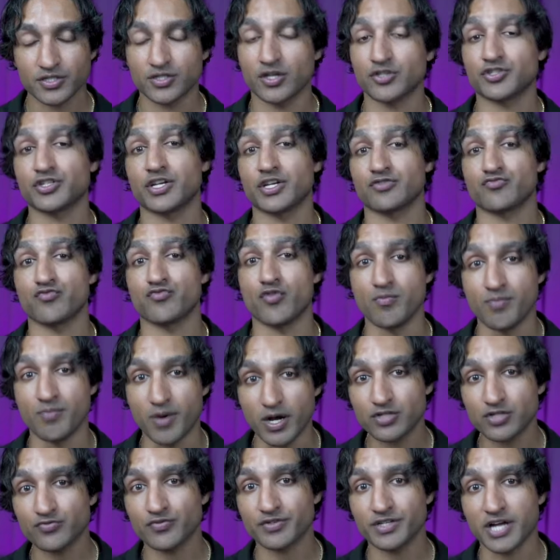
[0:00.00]
such as
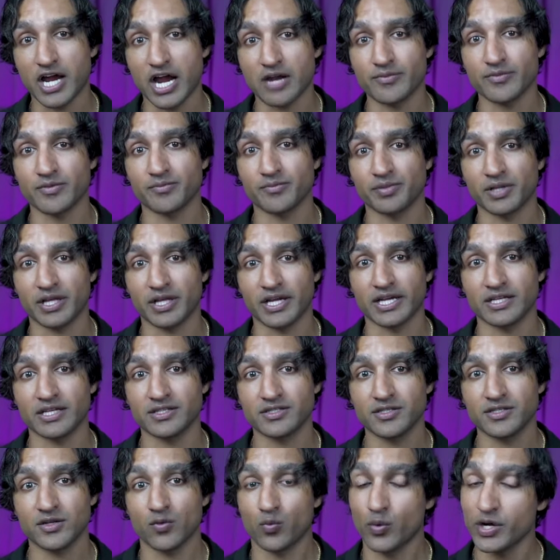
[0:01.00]
robust retirement
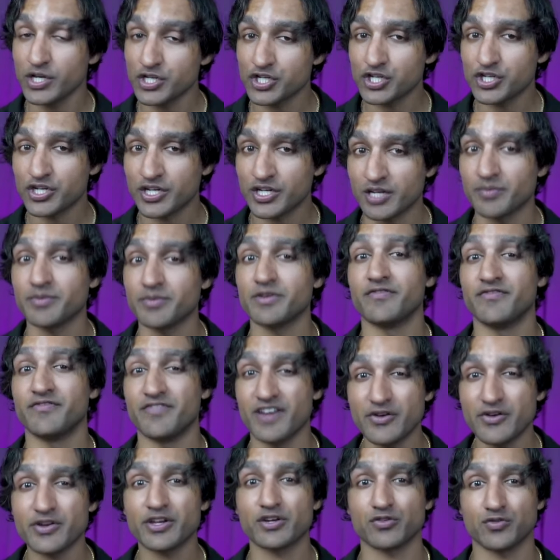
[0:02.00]
plans, which can be
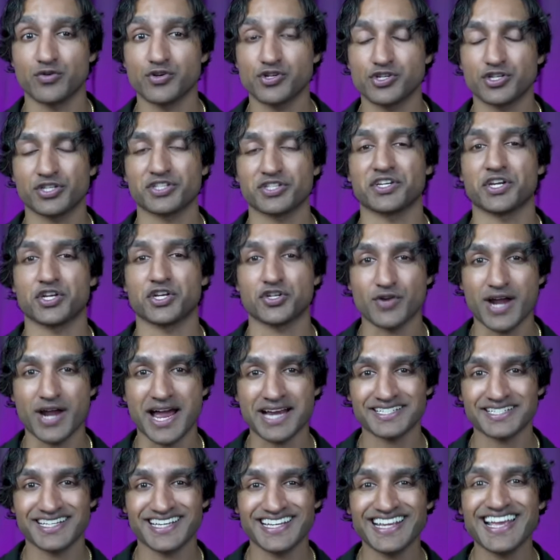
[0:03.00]
very crucial in
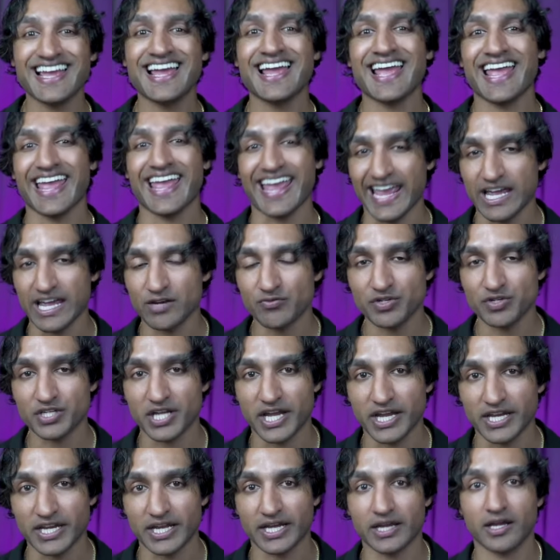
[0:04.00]
attracting and
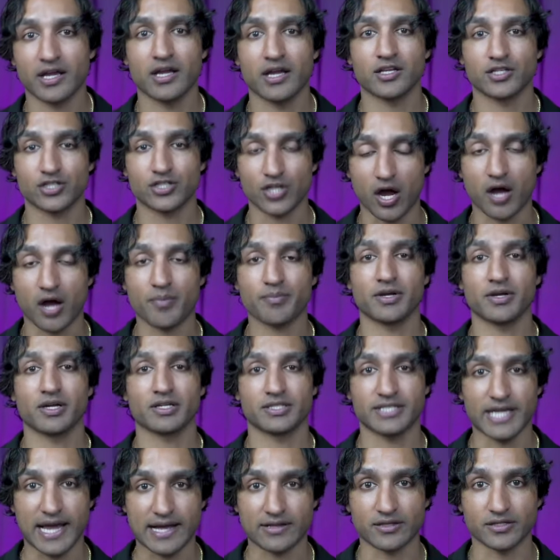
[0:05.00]
retaining top
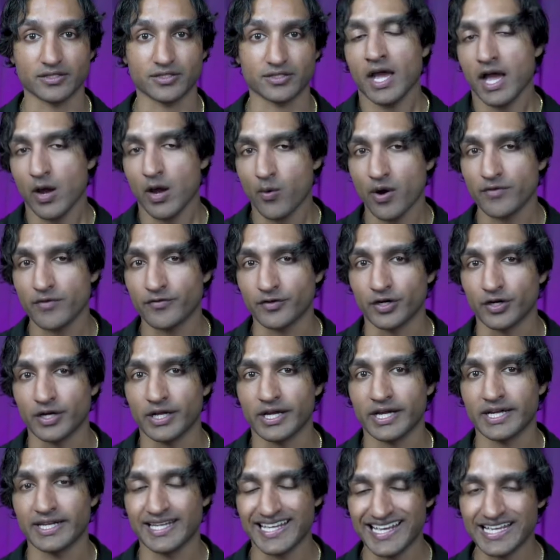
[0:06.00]
talent. However,
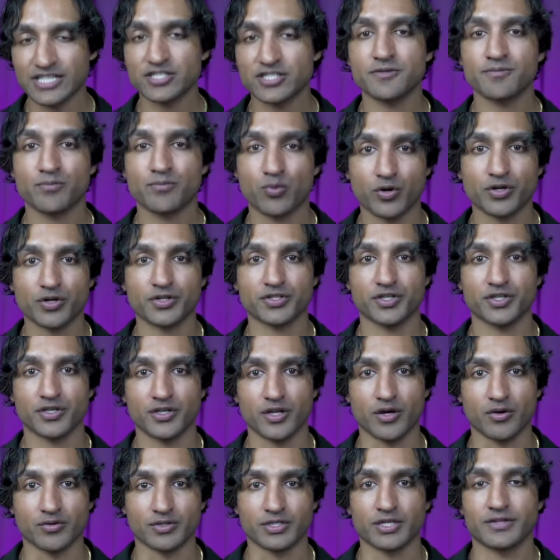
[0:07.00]
it is important to
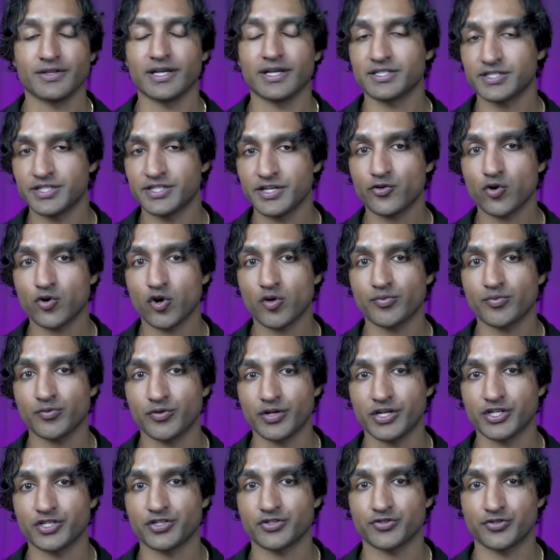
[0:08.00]
note that C
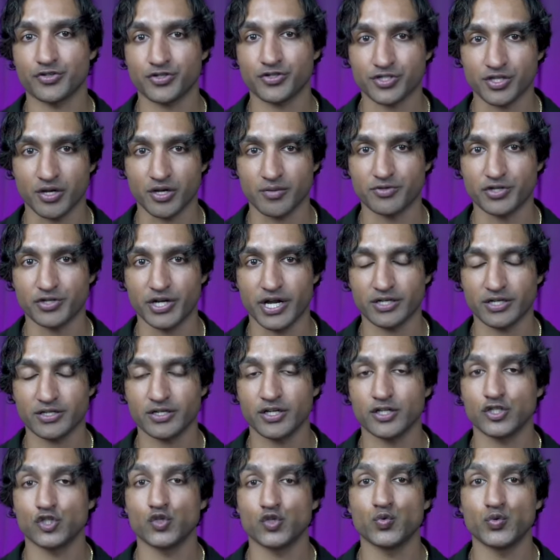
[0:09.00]
corporations are subject
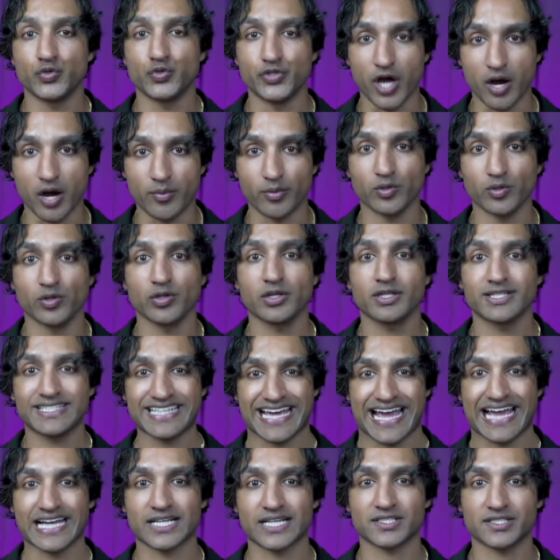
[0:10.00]
to double
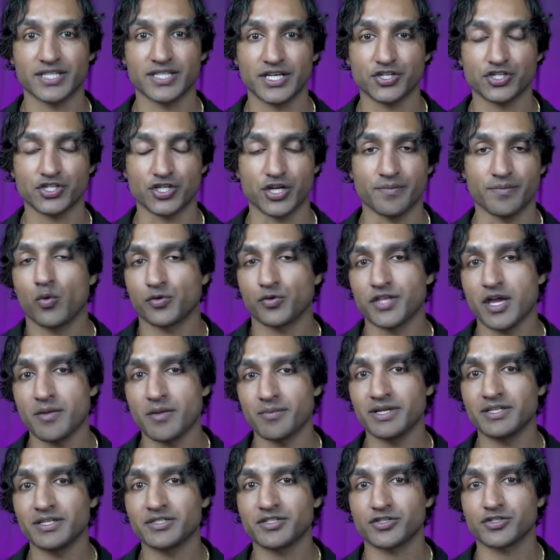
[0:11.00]
taxation. What that
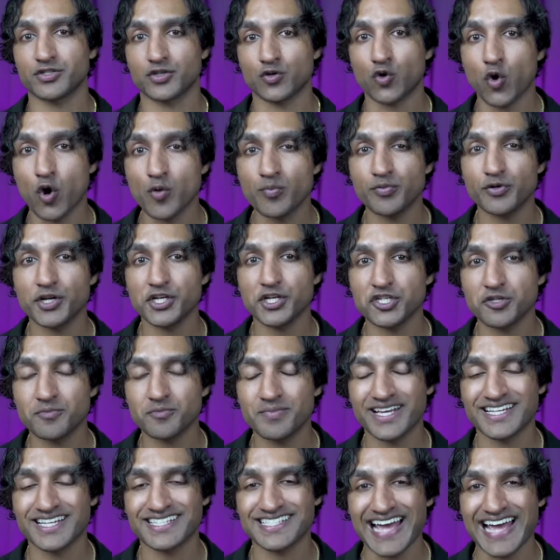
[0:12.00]
means is the corporation
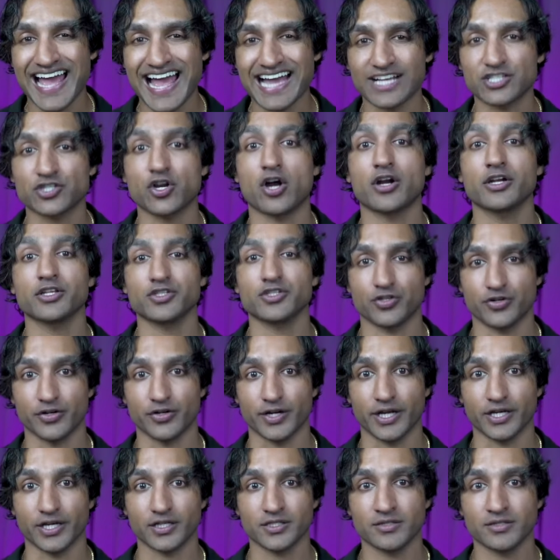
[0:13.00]
pays tax on its
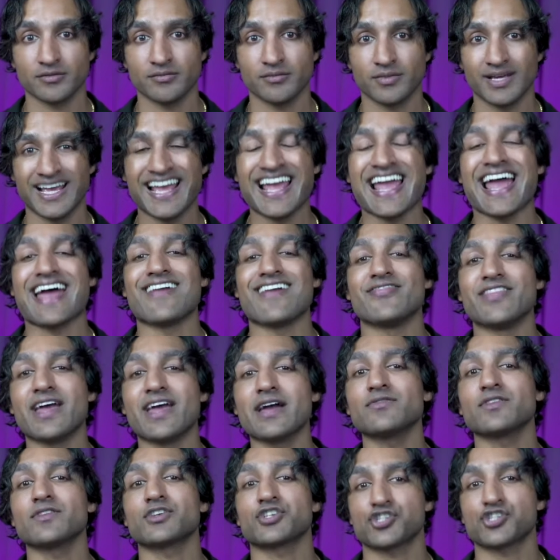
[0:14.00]
earnings, and
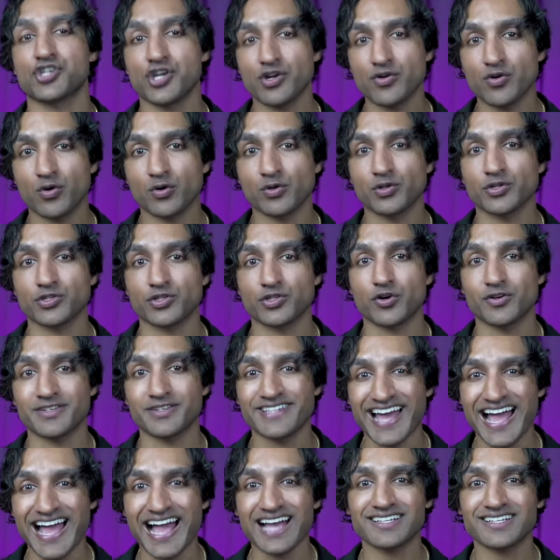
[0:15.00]
then the shareholders are
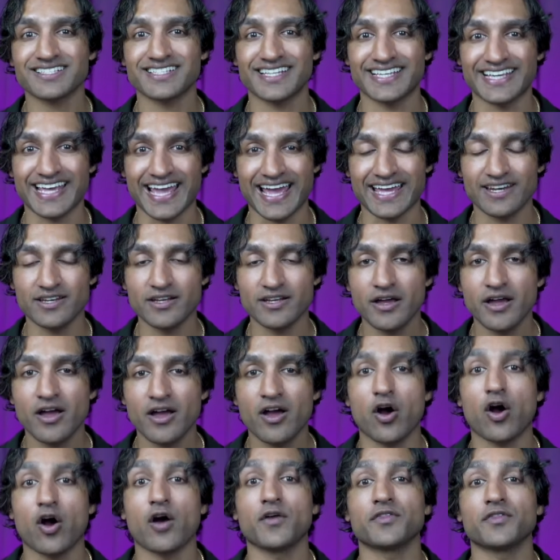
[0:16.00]
taxed again
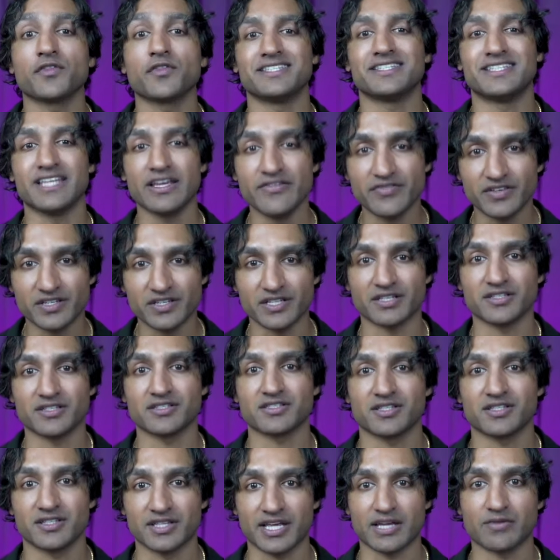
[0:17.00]
on the
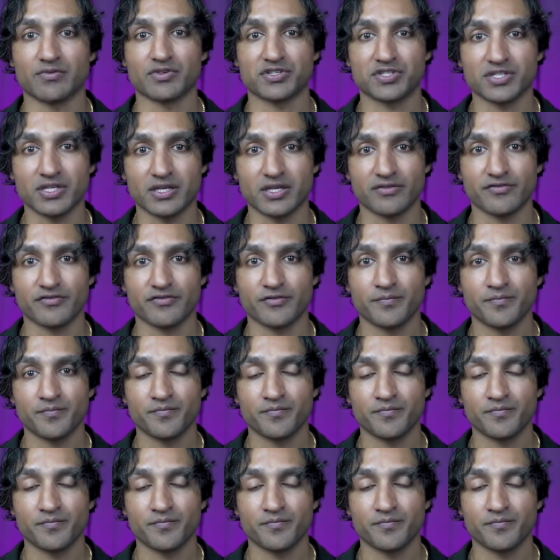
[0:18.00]
dividends they receive.